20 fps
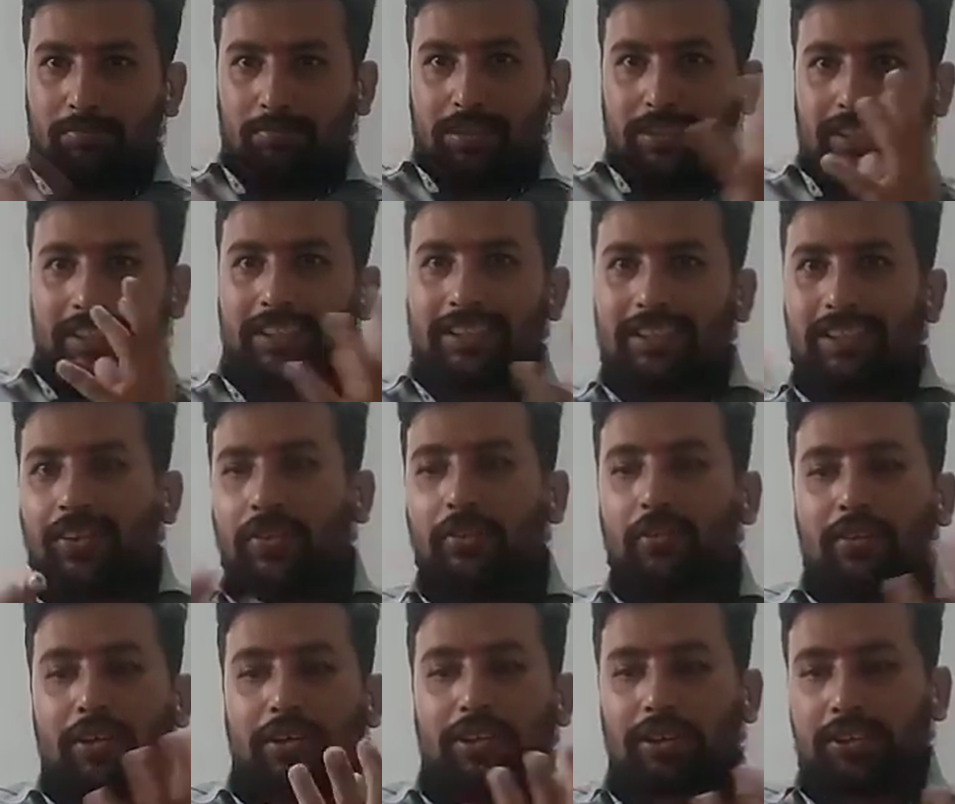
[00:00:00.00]
Now this is a
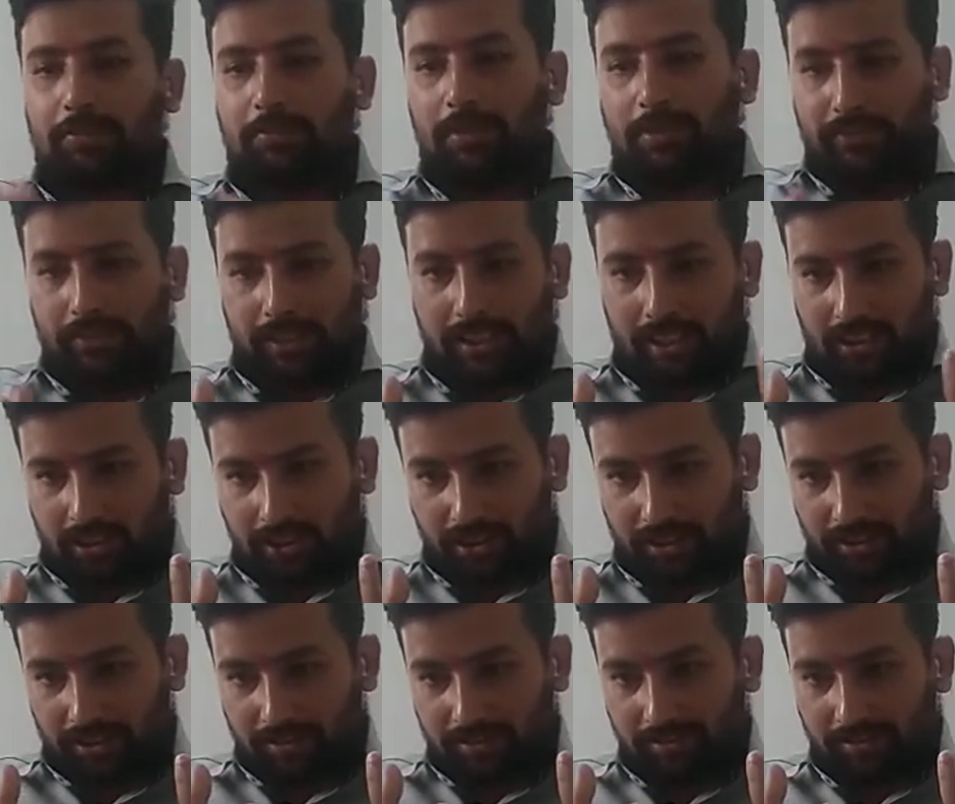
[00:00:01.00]
reversible
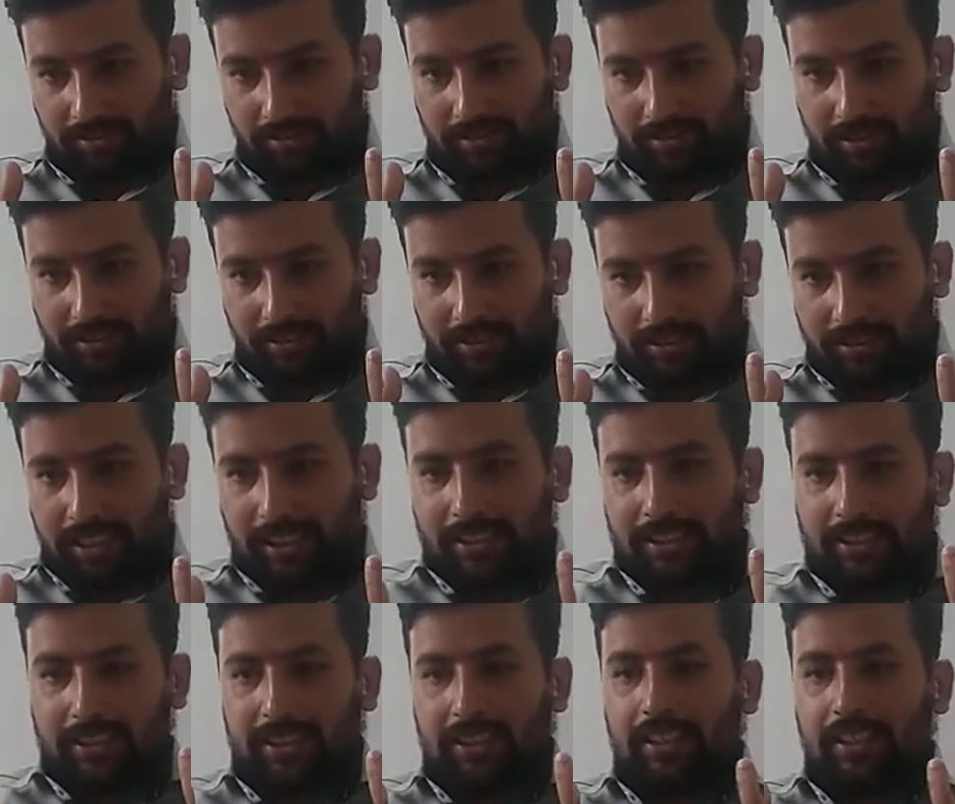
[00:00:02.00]
reaction, right?